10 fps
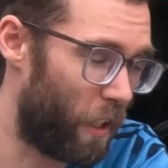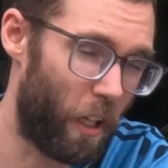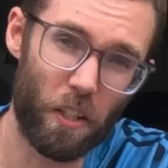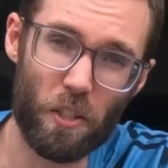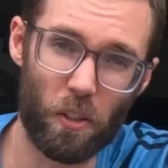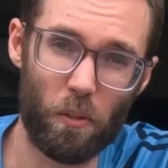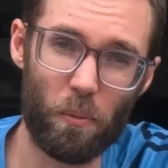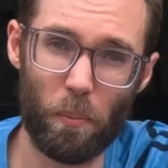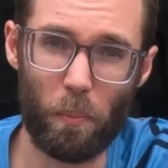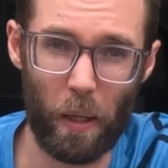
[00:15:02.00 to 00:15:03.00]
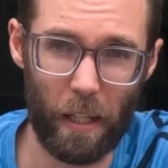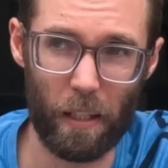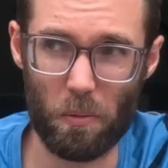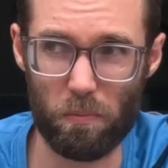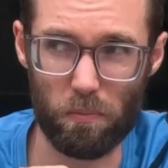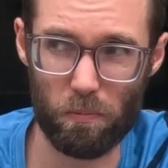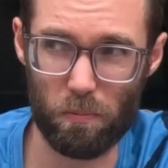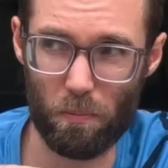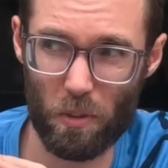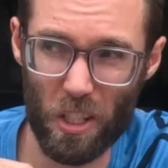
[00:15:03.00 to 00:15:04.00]
the other sort of big
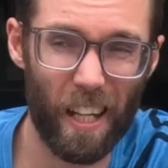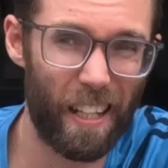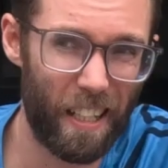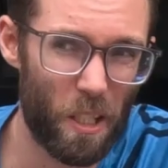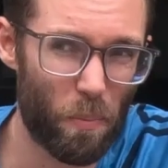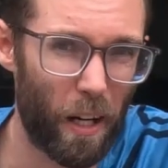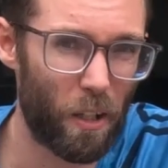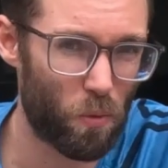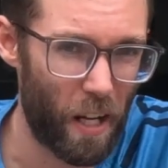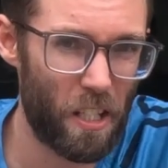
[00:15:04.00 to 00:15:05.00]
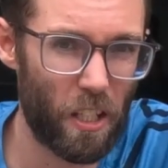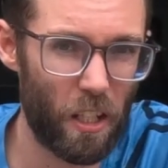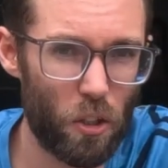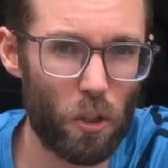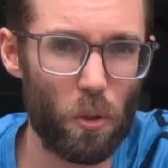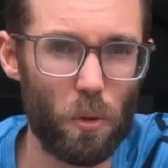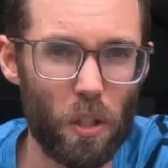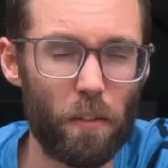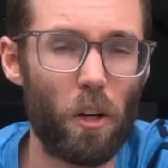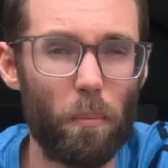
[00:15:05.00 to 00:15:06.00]
Chinese brand racing shoe
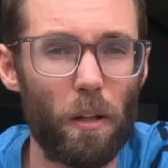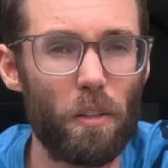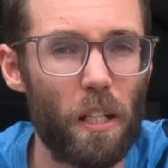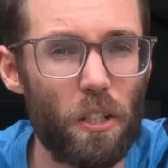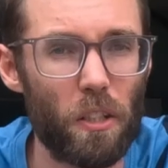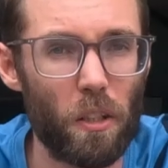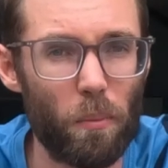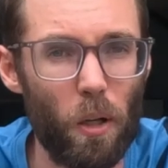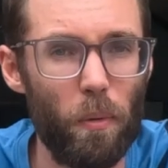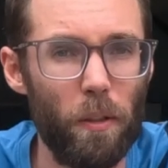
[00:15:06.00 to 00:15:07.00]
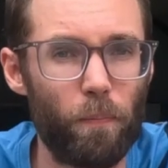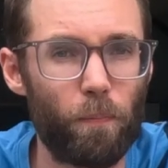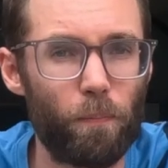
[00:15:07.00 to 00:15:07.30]
that I've got in my rotation at the moment.